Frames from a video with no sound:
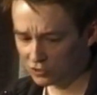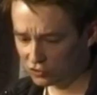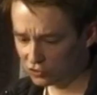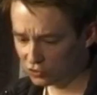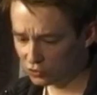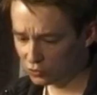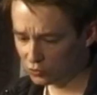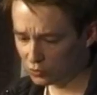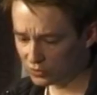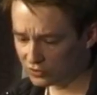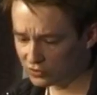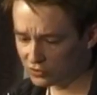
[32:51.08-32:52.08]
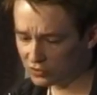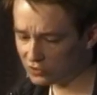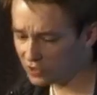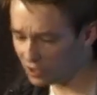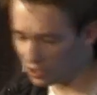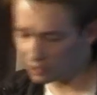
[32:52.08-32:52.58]
To
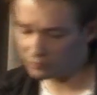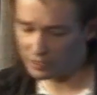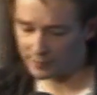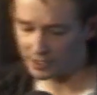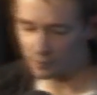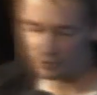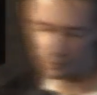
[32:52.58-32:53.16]
start wrapping up